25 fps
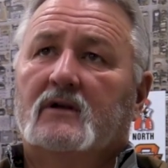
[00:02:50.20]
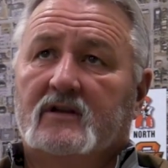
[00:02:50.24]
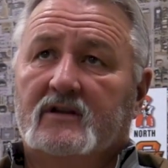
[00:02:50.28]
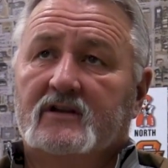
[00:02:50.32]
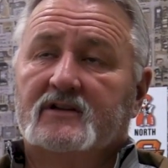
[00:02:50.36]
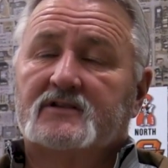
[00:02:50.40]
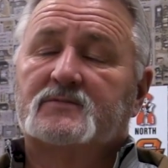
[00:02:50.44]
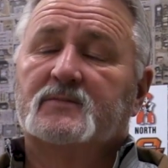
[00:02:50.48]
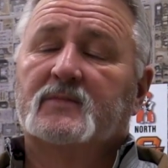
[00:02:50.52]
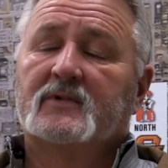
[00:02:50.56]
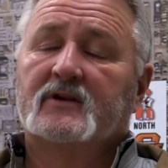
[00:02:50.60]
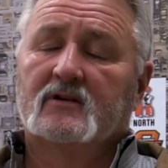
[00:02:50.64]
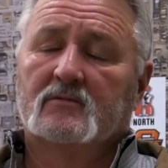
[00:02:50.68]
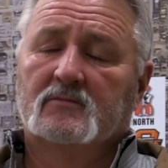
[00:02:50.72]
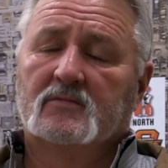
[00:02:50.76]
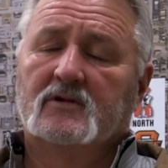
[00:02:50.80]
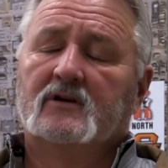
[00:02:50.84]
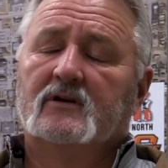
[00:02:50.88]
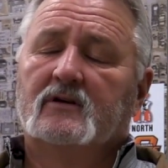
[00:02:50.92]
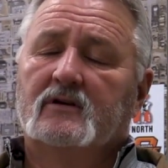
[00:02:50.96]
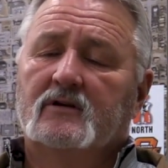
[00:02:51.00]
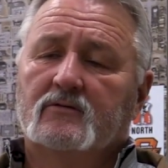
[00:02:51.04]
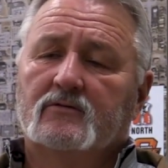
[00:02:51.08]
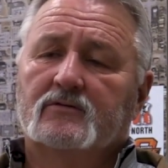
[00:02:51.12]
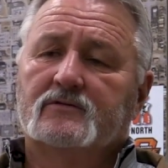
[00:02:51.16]
Yes, ma'am.
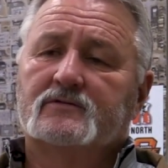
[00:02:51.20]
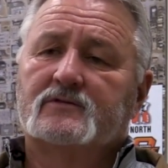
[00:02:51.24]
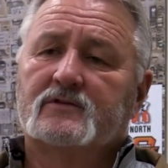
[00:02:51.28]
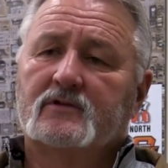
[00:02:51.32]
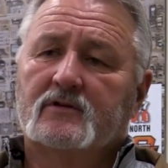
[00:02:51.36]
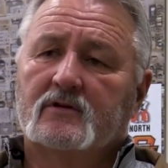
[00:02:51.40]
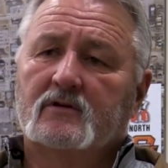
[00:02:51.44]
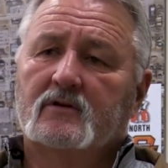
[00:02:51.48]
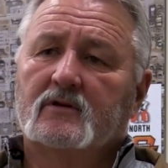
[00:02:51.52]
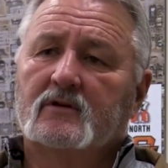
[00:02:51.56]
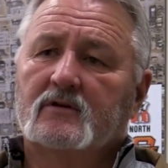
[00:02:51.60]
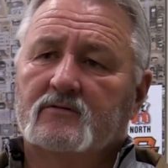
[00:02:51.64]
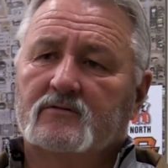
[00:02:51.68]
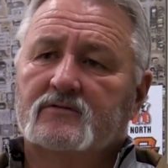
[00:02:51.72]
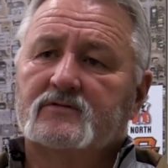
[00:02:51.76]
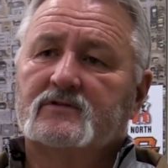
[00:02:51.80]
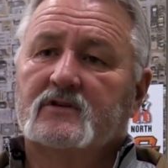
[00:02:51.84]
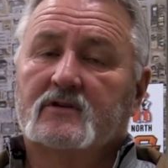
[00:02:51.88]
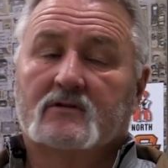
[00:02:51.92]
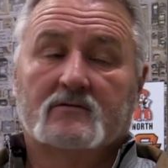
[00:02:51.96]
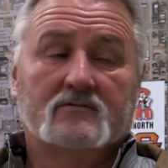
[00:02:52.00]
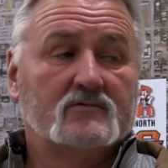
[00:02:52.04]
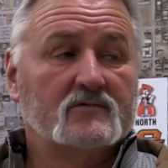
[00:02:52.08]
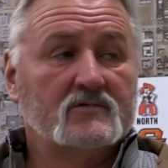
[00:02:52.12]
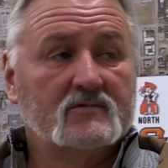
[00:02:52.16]
It was
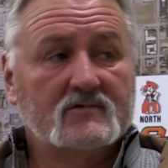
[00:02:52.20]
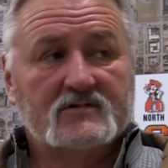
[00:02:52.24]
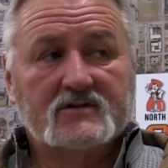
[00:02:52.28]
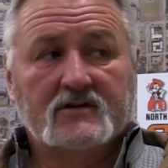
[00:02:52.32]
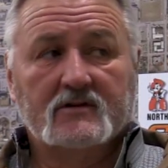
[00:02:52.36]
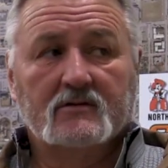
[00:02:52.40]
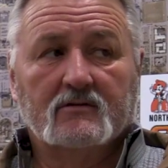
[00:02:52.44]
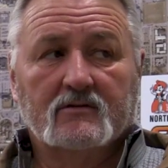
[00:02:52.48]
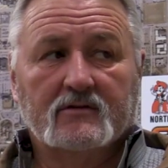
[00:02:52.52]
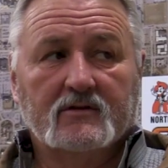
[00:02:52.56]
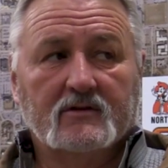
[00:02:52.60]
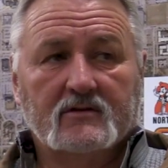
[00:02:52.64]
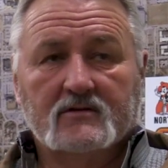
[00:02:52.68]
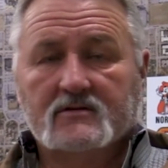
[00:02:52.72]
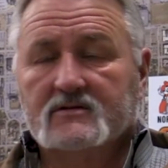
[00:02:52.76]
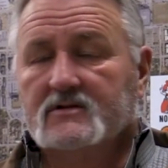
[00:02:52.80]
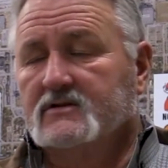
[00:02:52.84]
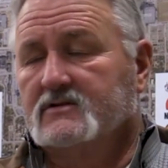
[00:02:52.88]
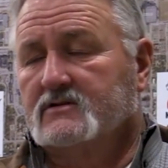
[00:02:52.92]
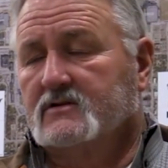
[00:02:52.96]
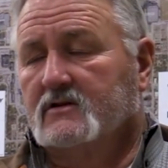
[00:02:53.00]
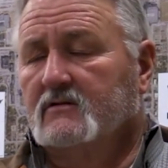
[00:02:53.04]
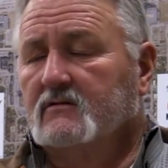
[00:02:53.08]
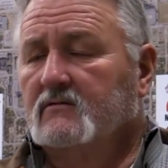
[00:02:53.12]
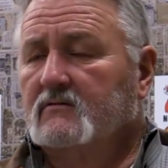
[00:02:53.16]
still the
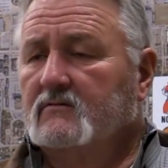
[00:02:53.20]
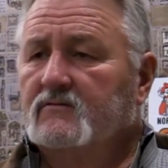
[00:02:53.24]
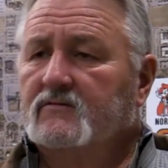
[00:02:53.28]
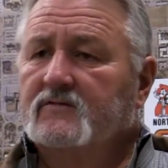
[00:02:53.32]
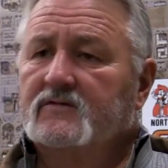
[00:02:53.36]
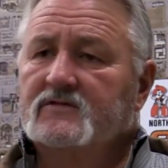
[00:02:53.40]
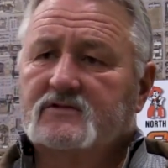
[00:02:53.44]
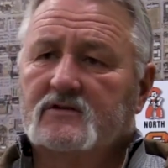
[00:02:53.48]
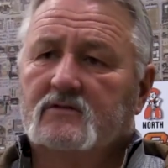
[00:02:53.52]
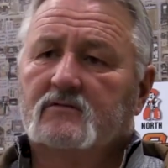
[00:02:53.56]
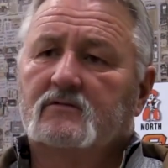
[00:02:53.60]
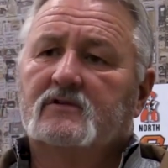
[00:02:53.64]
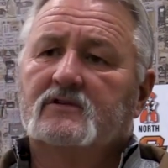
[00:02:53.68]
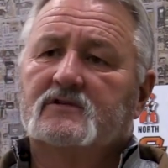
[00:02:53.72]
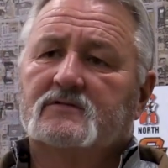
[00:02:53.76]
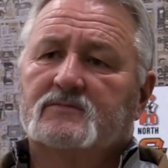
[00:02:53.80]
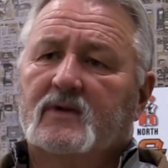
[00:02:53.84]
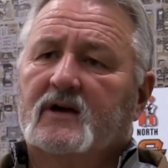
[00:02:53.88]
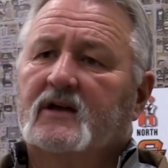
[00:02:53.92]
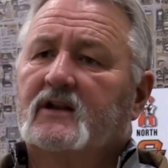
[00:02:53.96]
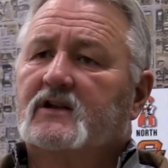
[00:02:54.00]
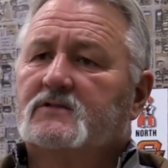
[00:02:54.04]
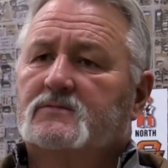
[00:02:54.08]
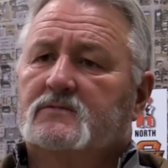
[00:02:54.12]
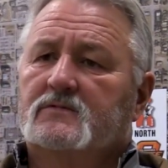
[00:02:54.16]
existing facilities
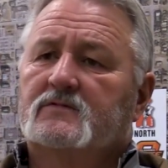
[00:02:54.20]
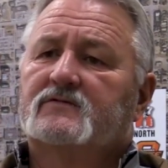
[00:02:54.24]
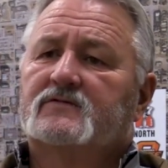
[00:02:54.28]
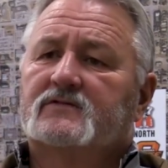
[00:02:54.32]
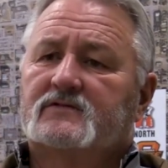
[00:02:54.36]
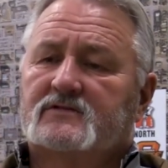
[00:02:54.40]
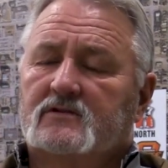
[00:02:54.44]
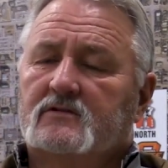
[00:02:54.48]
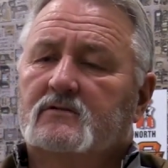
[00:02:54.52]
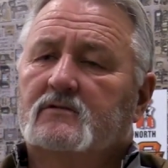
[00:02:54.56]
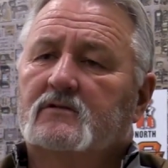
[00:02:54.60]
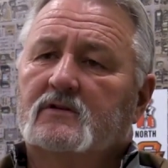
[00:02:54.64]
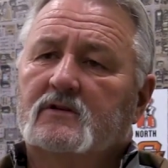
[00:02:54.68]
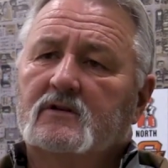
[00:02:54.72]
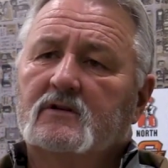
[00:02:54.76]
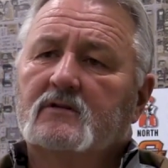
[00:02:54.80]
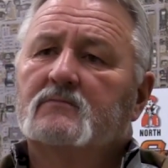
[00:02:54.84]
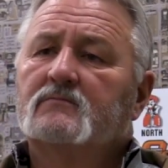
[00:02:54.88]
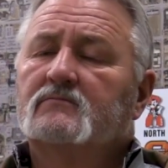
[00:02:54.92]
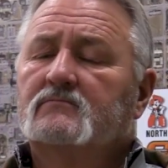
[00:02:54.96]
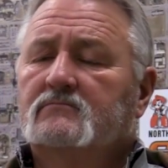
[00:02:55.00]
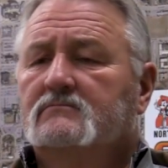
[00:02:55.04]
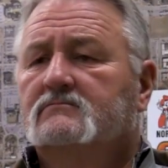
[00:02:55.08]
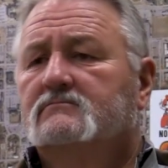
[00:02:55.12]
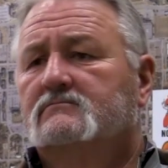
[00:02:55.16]
management facility.
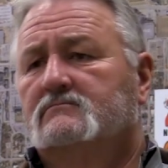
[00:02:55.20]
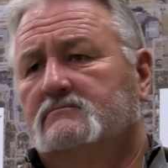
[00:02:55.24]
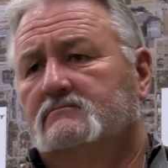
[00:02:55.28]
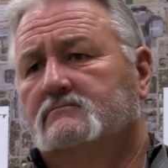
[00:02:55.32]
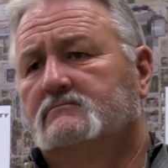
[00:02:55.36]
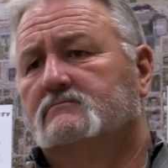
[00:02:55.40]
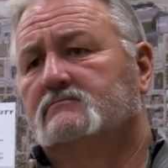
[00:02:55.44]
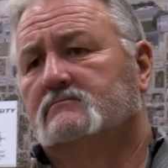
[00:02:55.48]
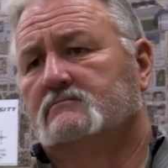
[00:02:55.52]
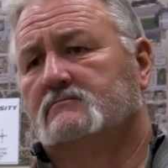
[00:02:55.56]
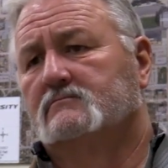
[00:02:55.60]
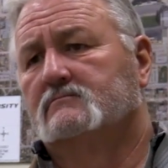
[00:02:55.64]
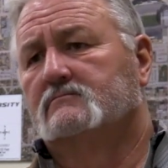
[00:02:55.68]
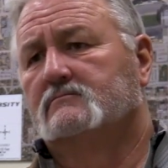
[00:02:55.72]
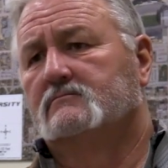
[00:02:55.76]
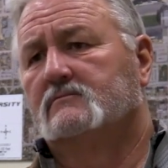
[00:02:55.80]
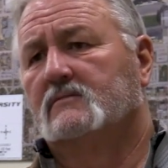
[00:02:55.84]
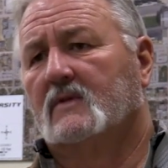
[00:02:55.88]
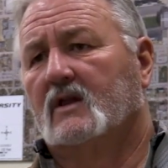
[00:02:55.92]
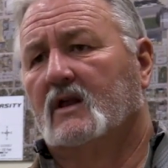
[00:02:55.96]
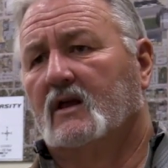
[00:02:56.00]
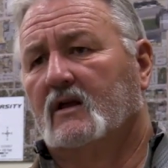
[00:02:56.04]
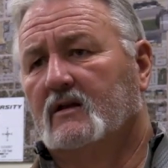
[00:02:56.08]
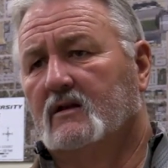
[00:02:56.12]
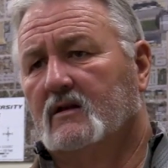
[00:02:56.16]
Okay, out
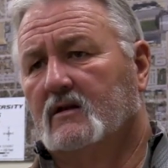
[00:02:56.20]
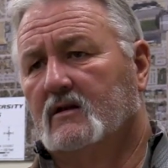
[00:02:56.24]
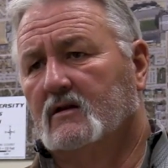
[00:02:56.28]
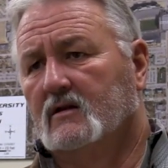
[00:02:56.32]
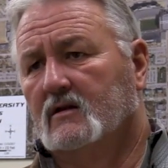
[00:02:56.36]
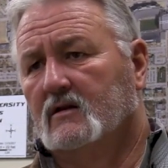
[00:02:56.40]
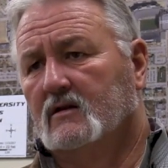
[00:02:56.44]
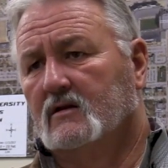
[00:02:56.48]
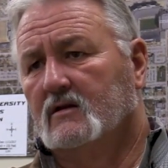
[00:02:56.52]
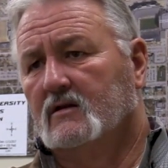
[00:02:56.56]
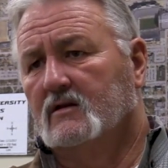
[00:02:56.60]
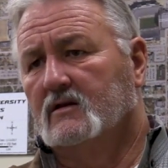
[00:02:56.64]
down that way.